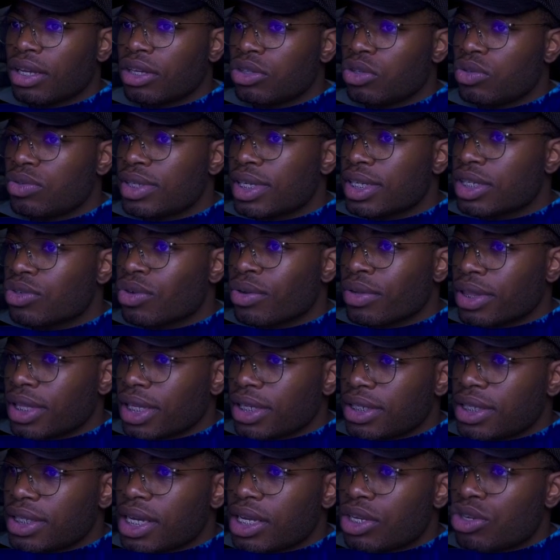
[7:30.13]
Users
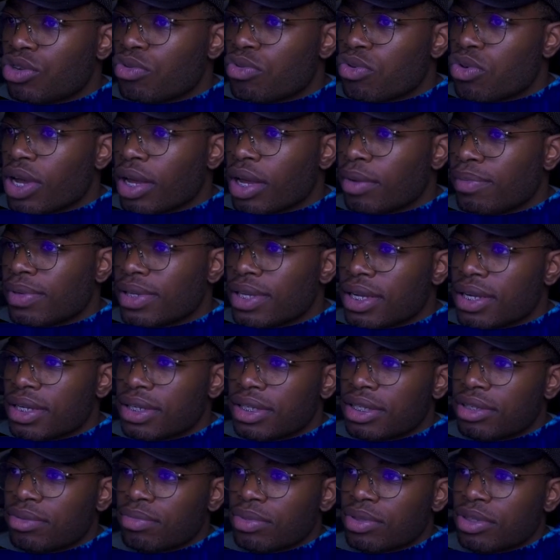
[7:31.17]
authenticate to
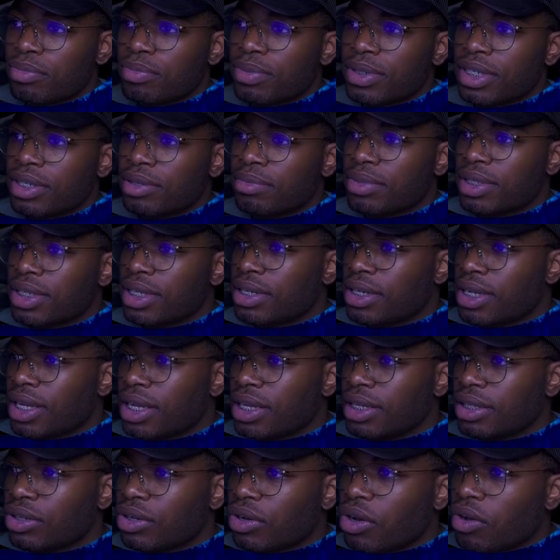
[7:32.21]
applications multiple times a day.